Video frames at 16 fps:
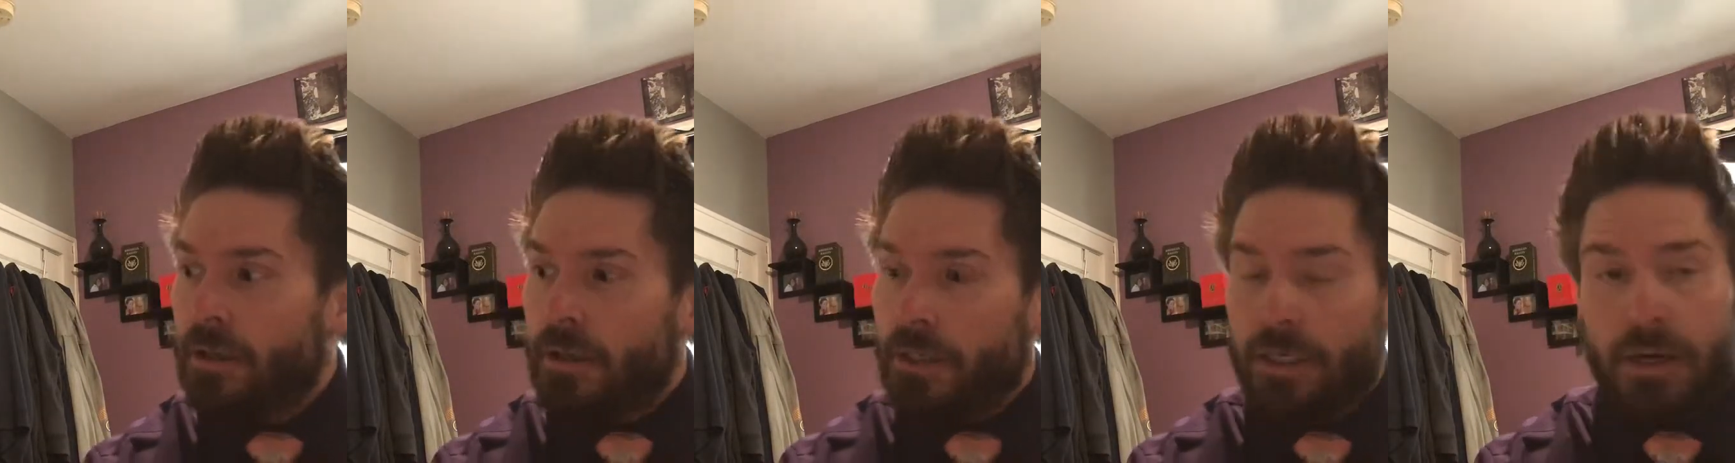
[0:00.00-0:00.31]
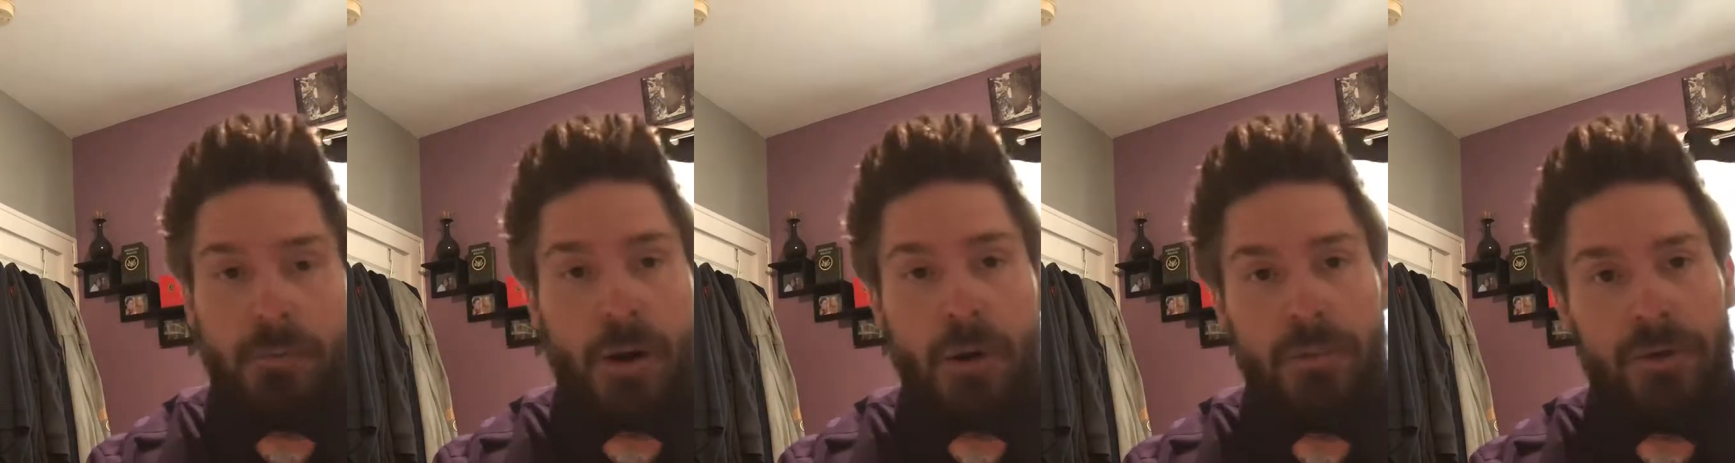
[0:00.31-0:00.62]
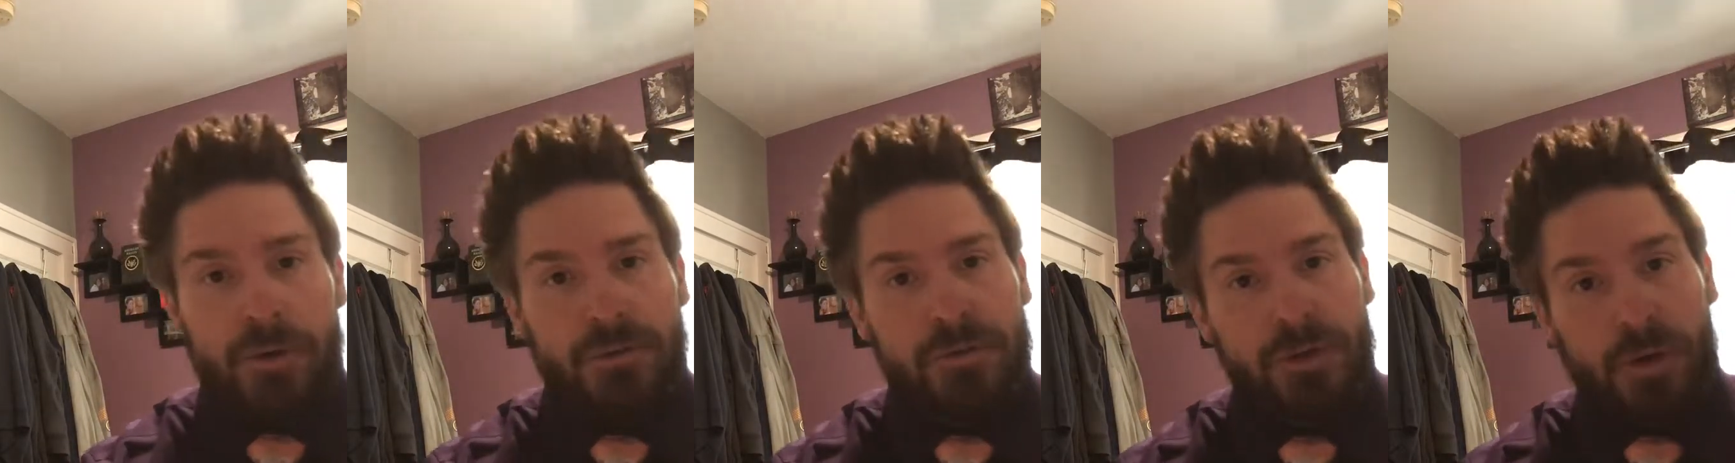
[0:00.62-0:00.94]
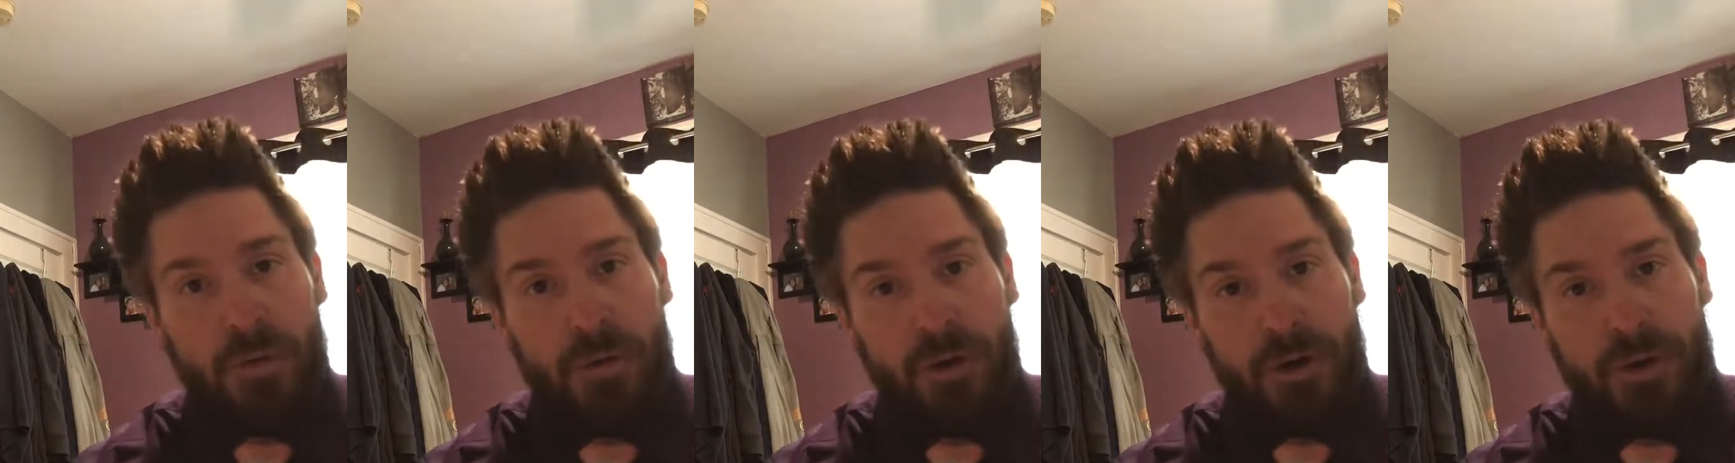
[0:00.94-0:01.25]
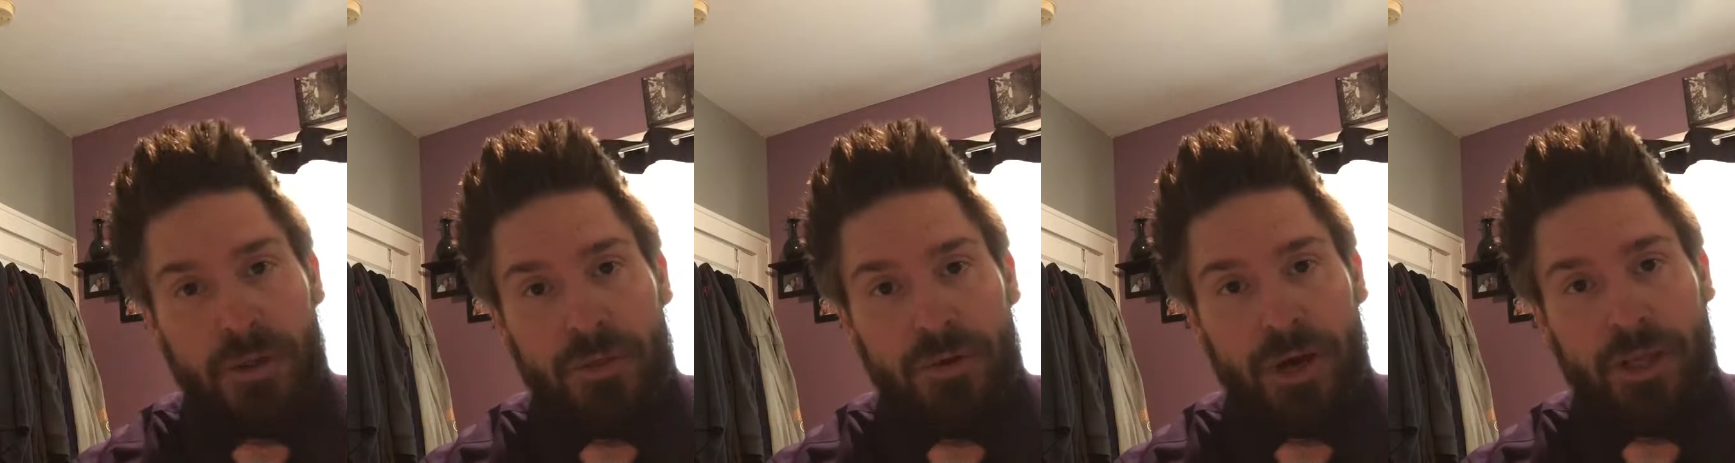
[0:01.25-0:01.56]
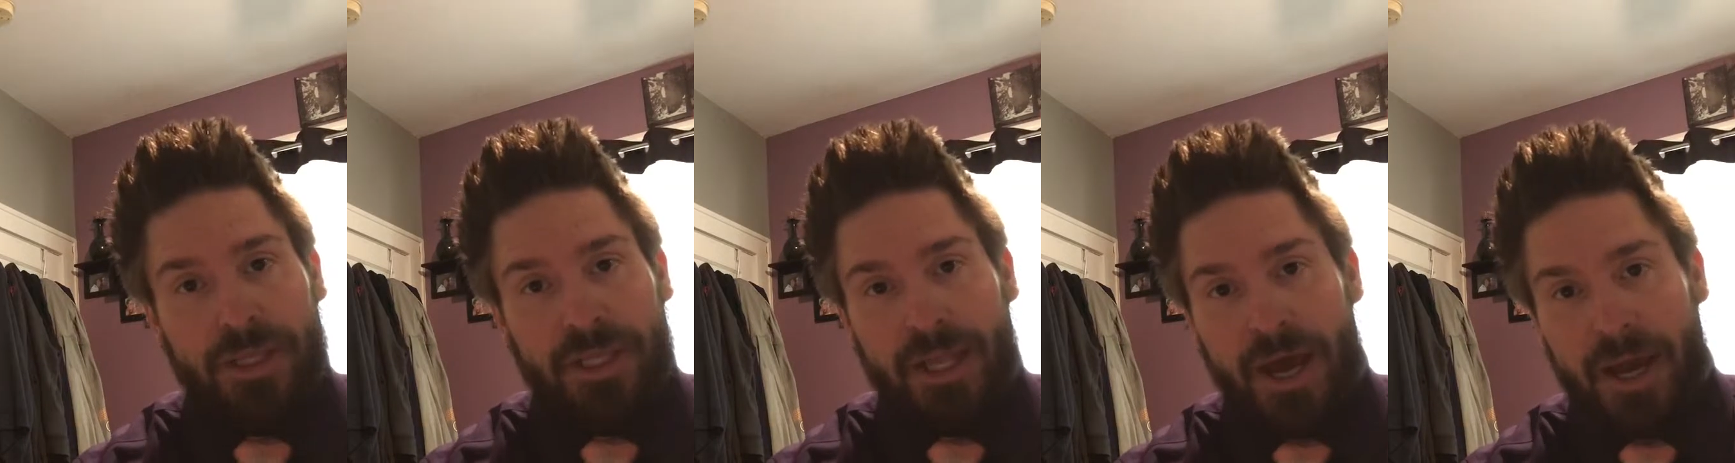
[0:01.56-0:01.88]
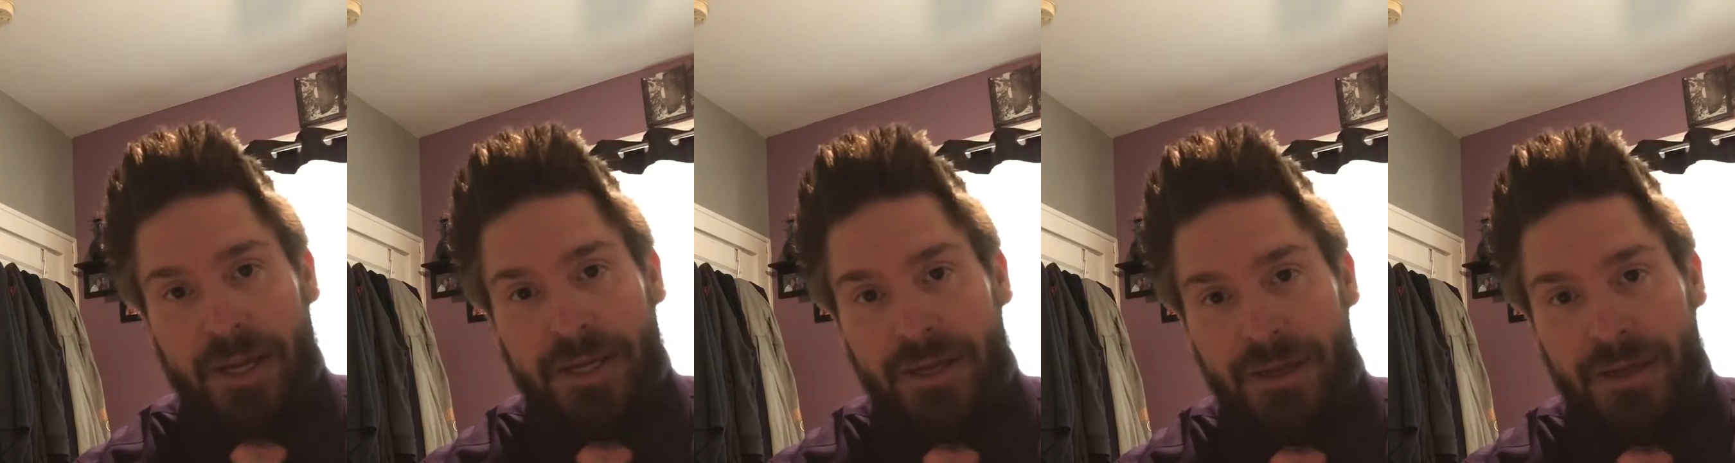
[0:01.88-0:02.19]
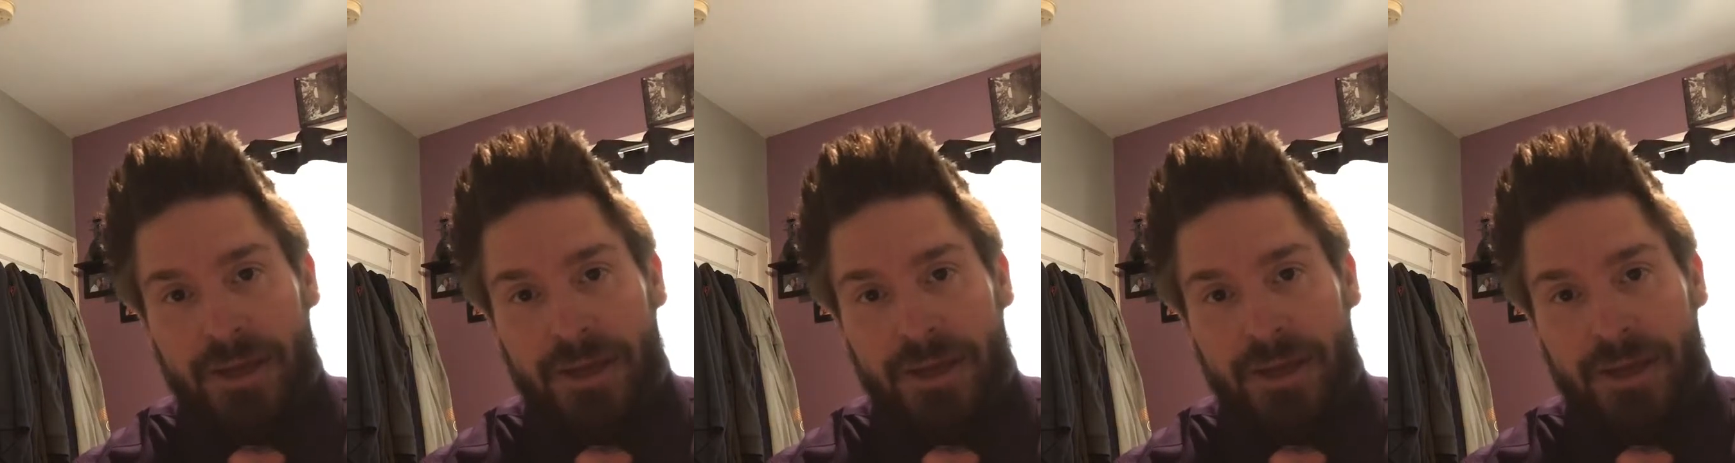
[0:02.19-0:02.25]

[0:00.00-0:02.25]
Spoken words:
then come home and do schoolwork throughout the night,